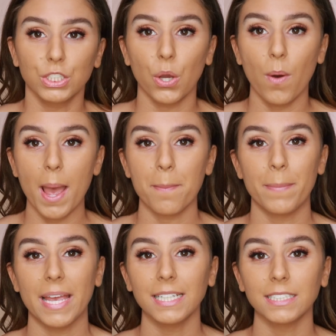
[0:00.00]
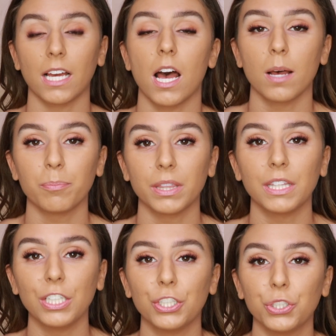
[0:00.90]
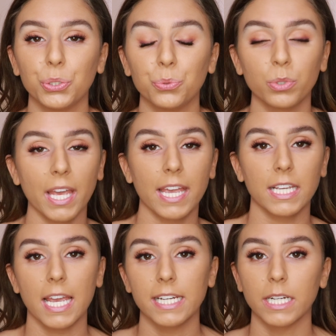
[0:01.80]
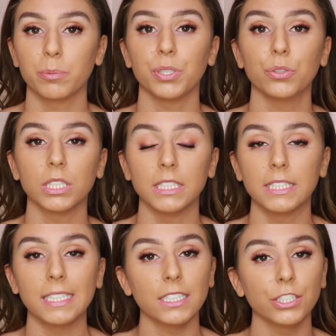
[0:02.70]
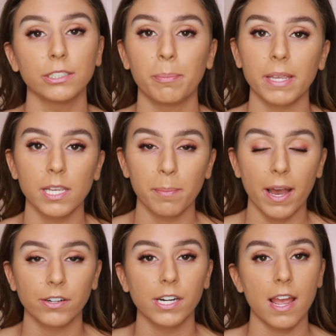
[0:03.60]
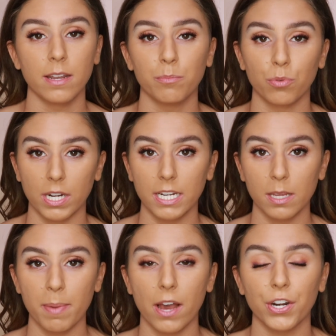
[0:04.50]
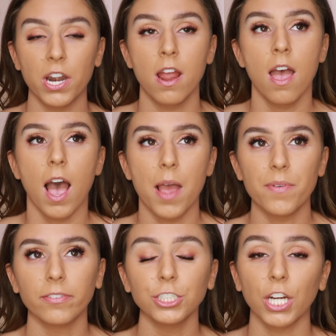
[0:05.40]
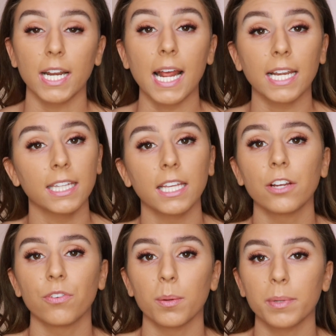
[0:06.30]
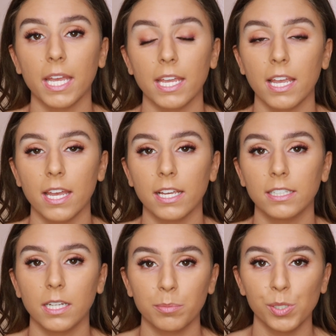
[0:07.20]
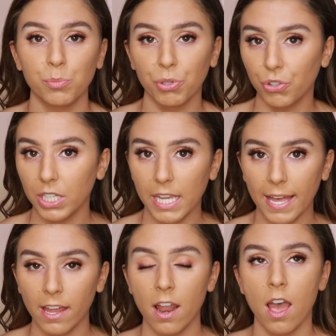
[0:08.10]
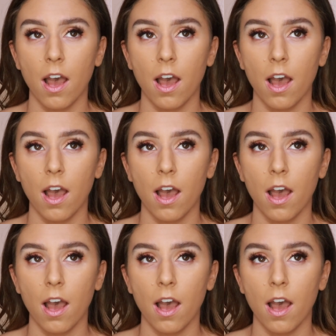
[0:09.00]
So I picked up the new KKW concealers, baking powder, and brightening powder. I've never tried anything from KKW Beauty yet.